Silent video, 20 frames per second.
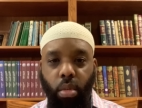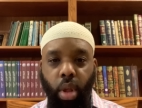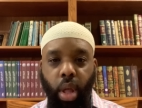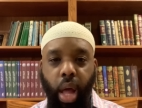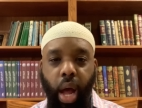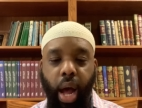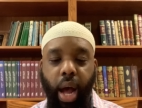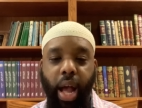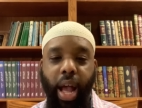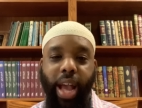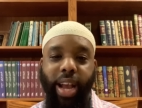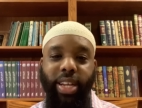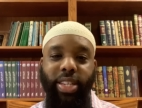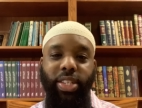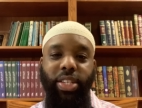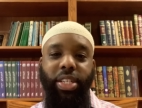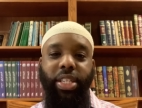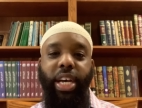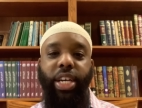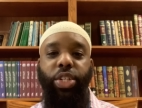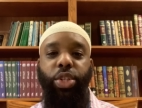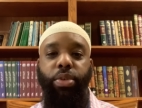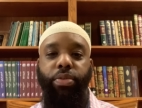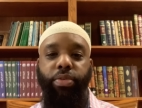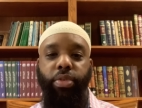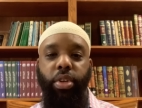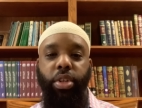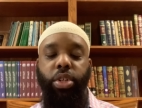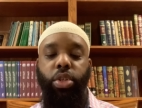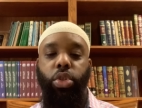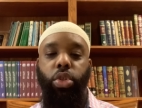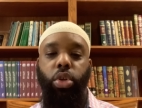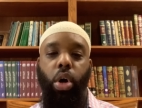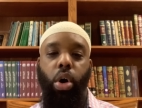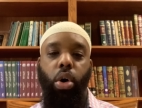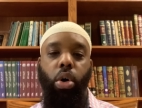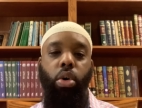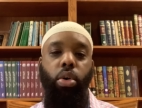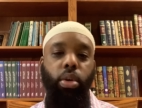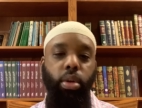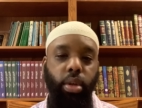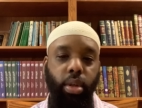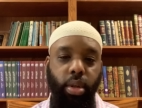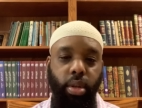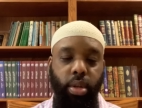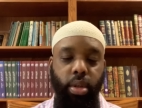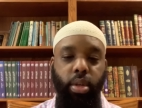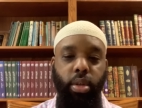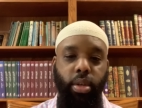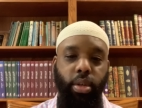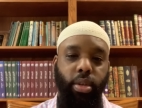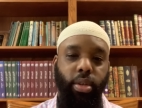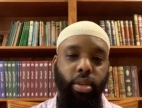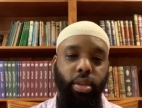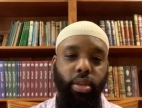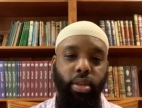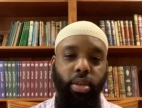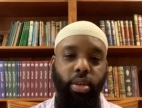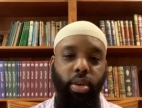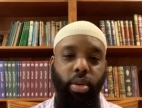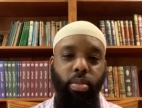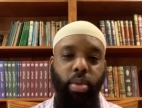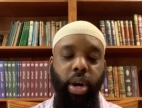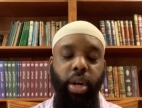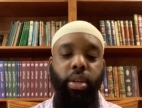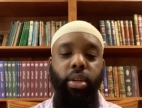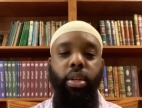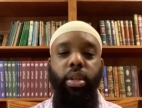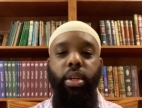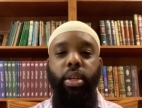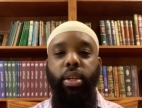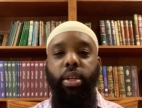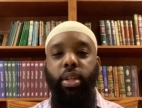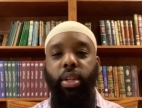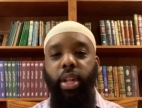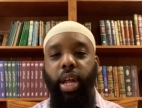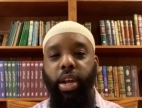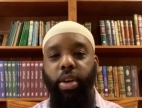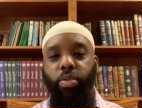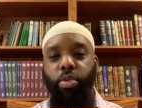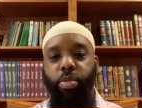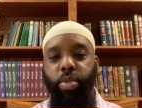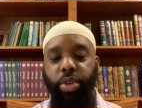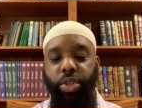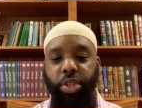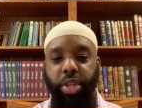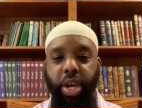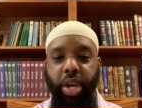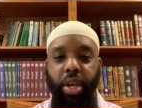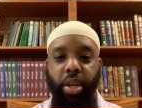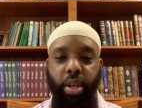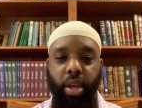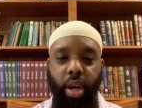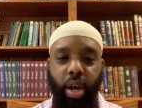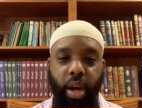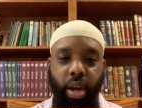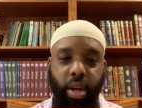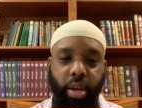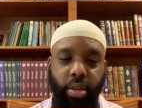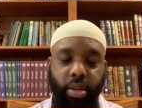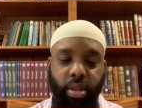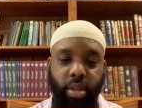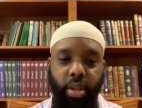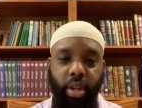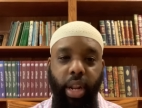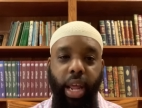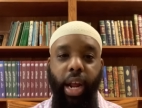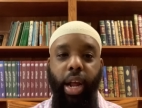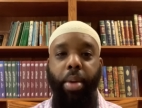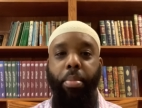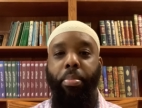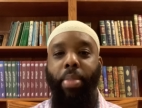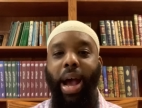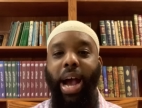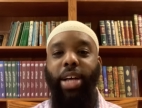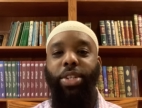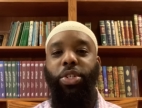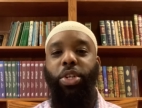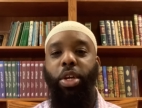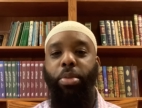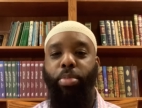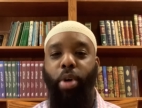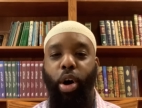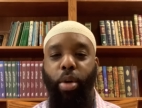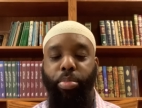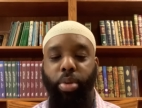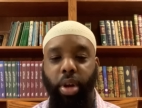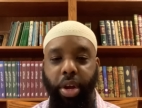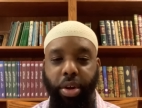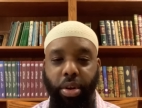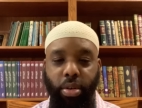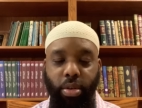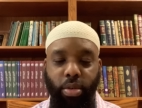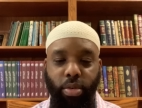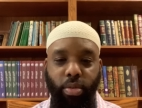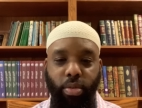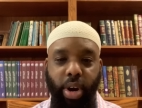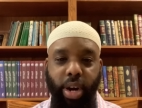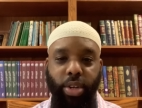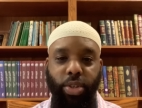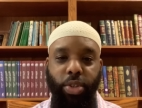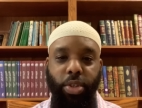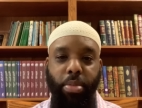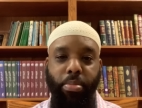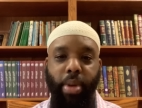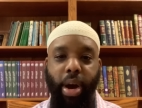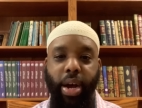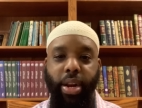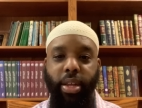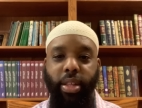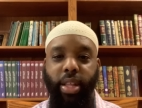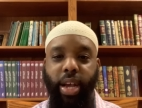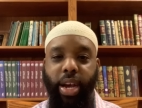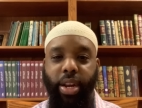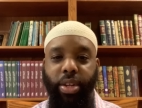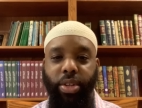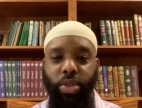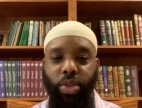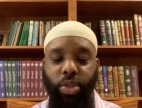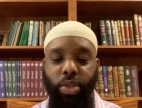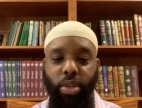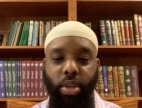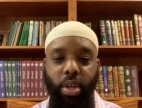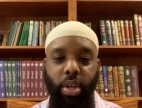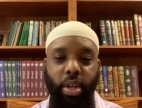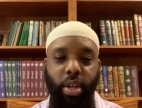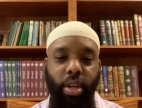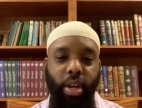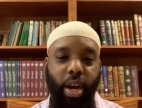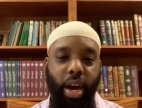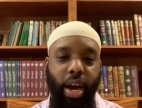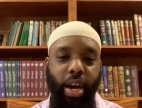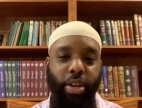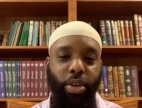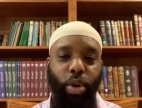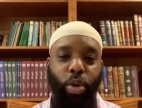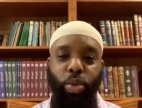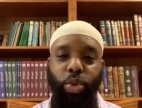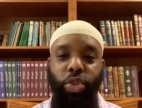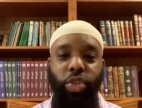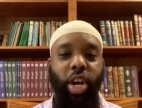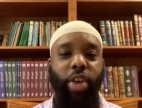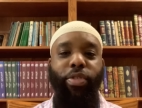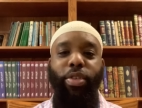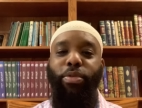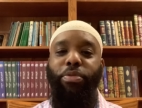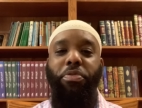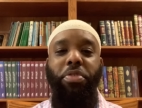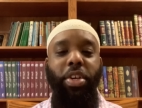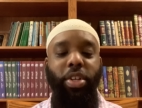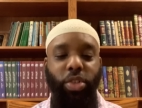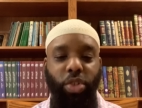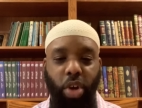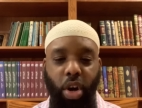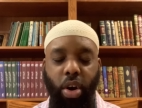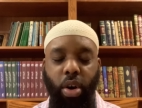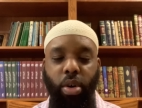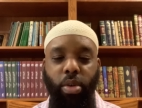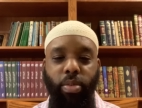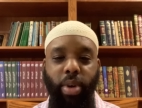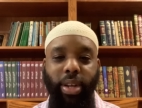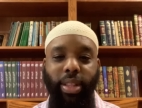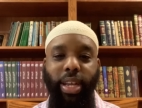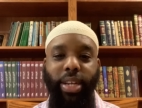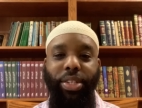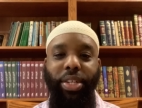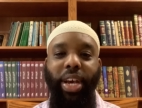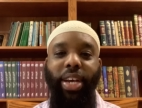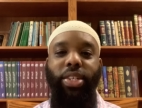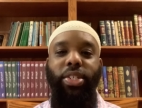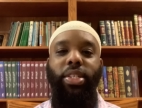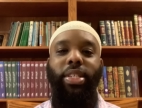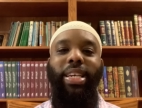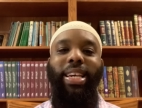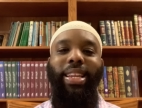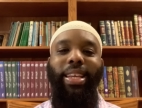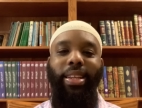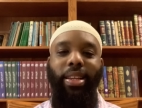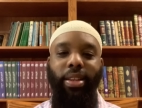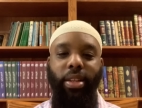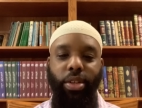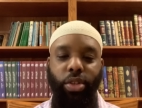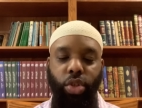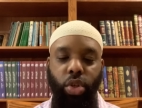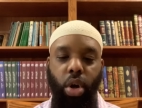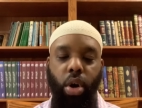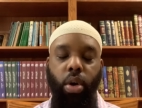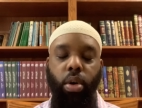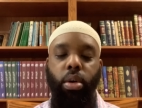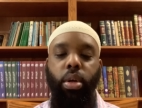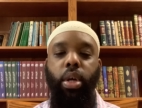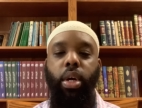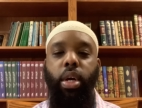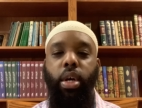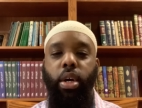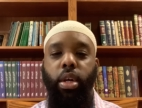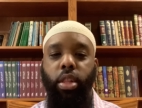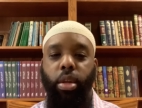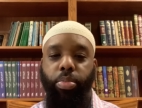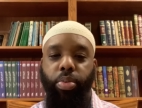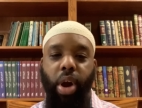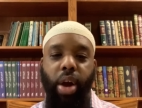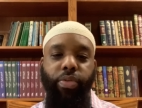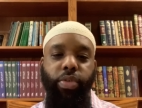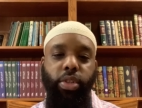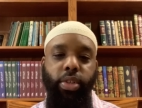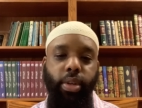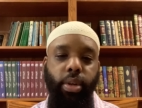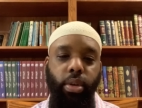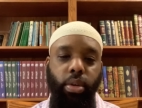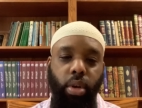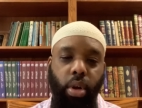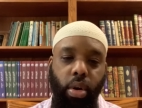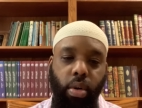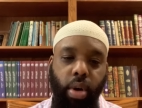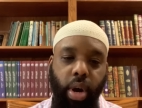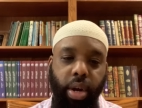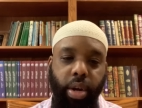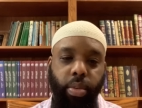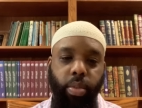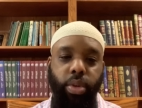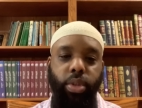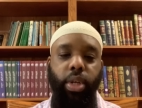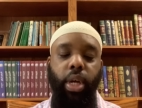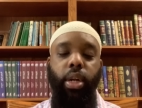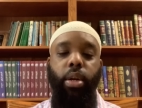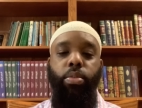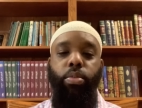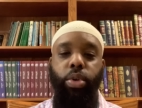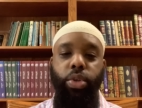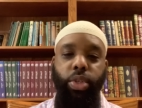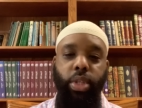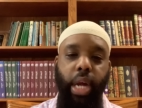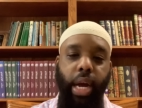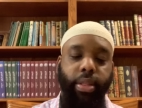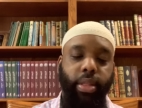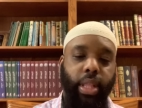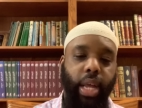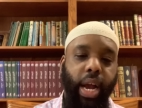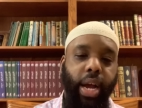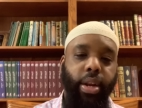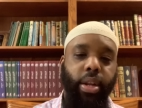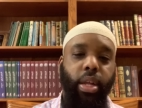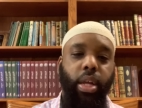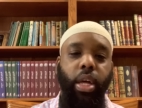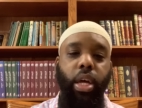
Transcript: uh, excessively tall, right? Like we would say, uh, like a basketball player, right? Somebody that is, uh, you know, seven feet tall, right? That's exceedingly tall. The Prophet wasallam was not that,